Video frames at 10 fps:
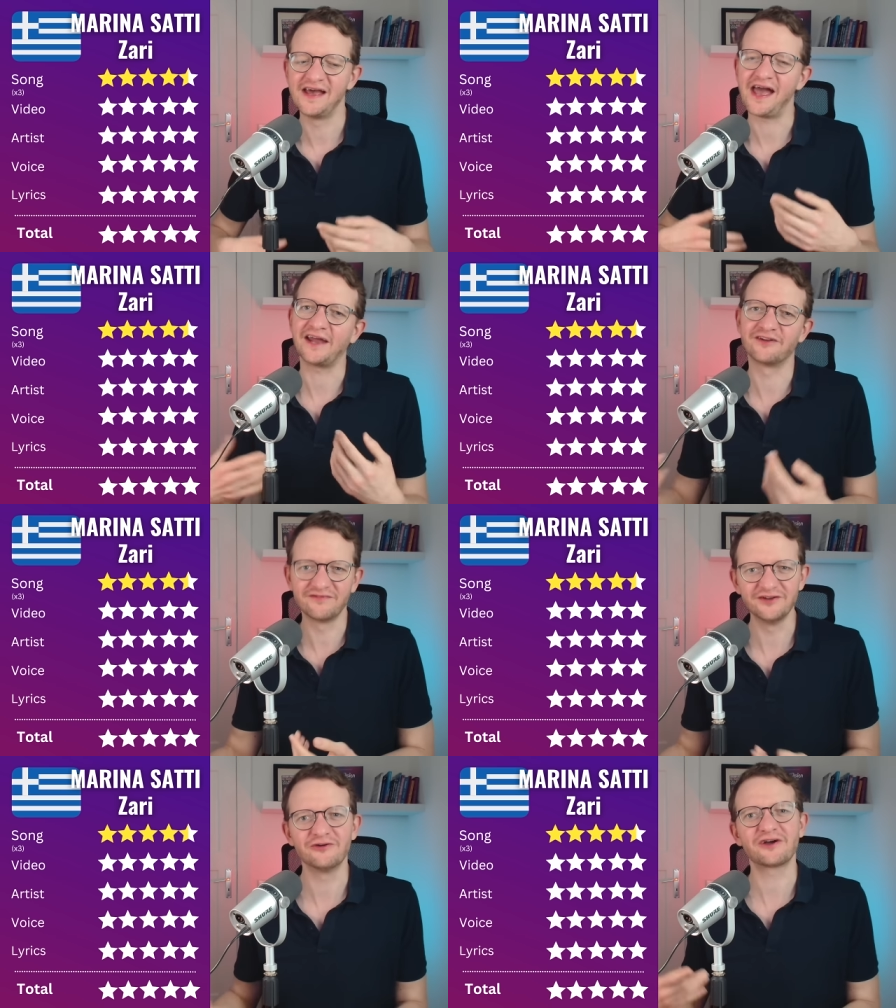and the
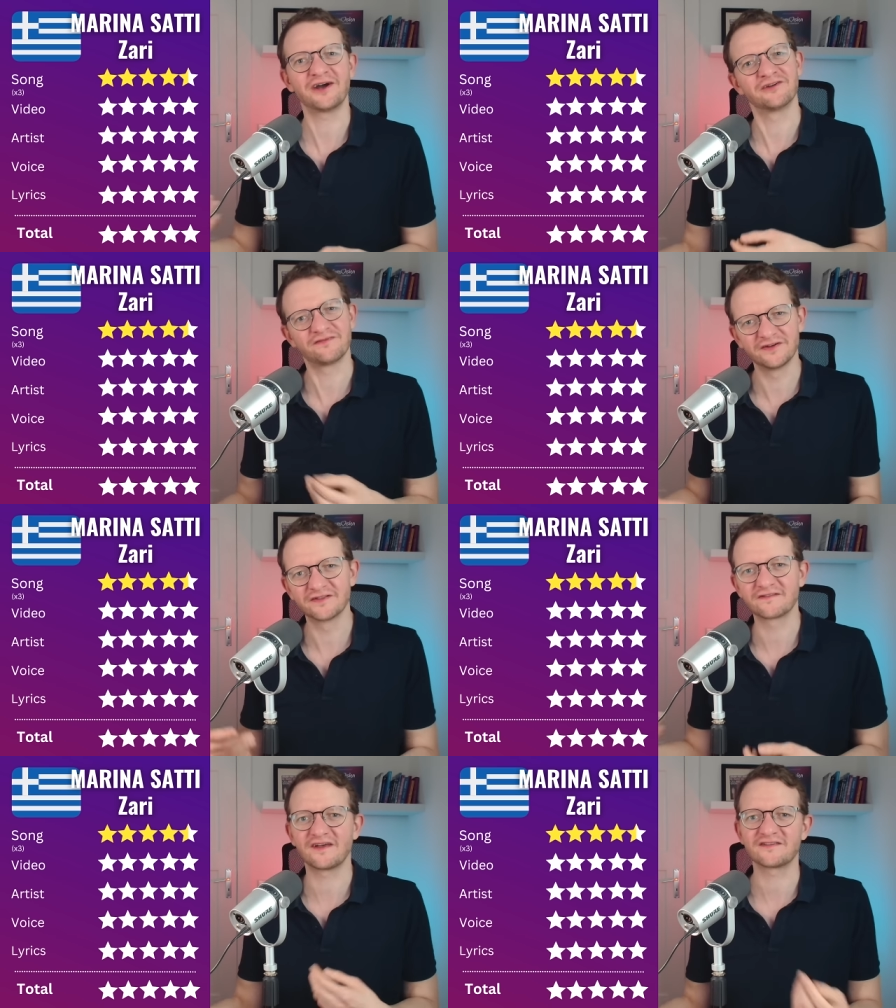video kind of fits
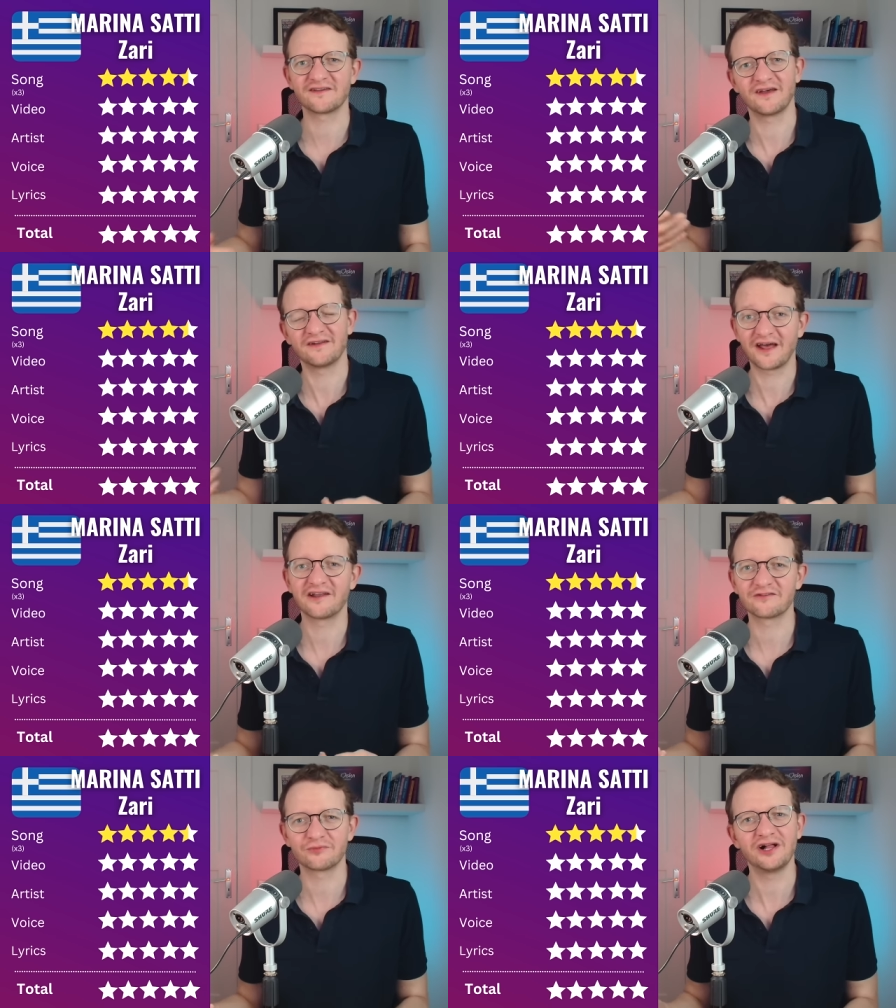that
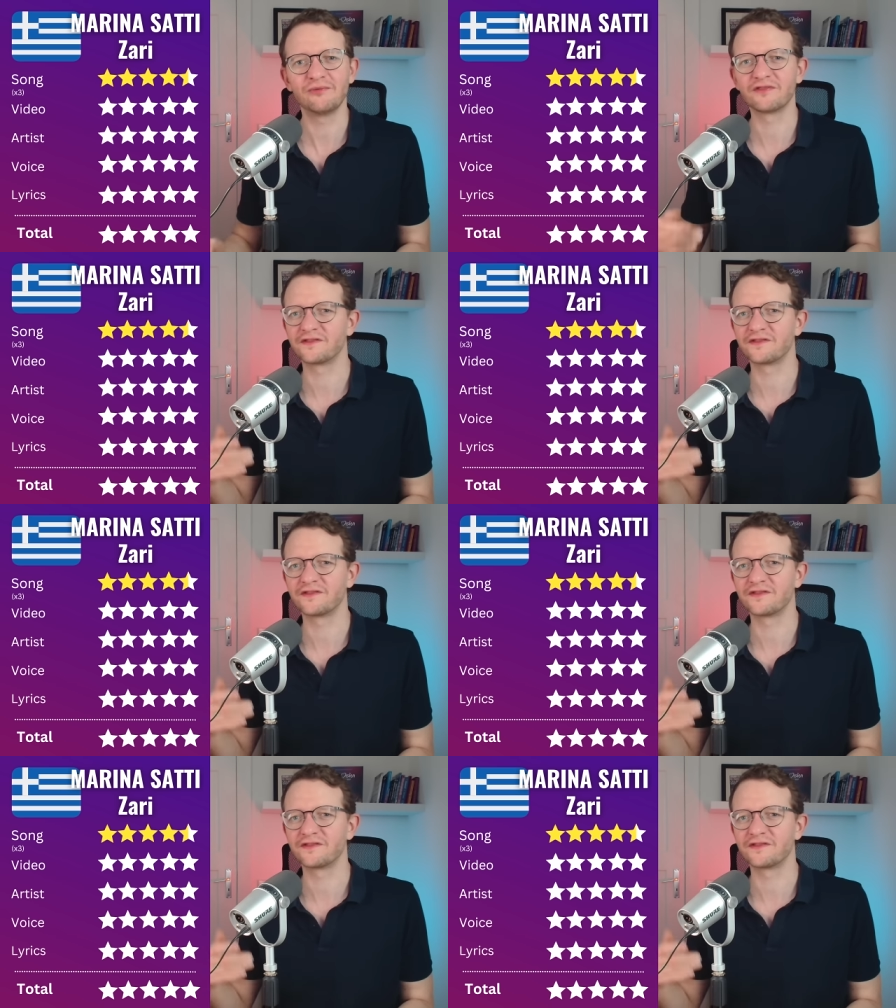as well with the